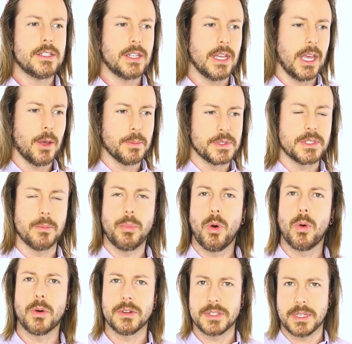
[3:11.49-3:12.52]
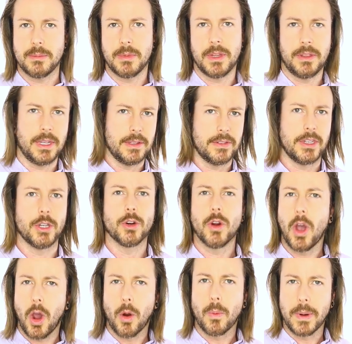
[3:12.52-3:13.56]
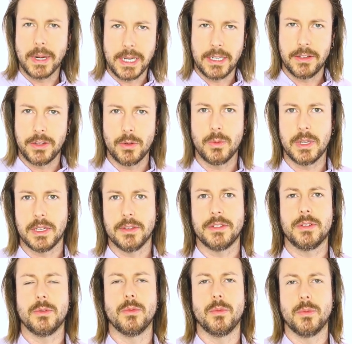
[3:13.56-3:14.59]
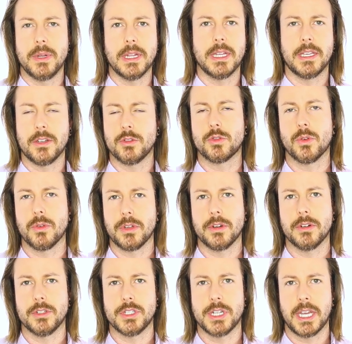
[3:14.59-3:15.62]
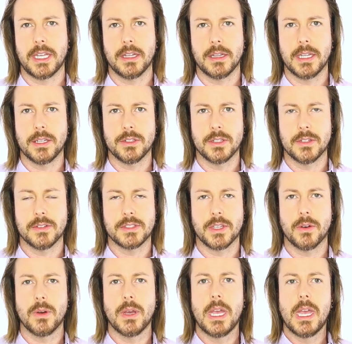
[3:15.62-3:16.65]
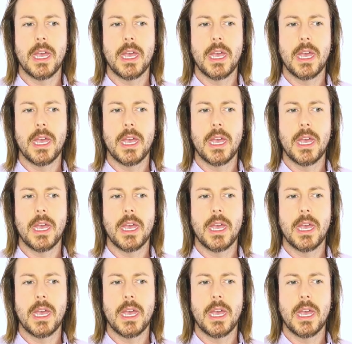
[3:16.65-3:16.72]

to help support some of the things that you're already doing to really control your ejaculation. So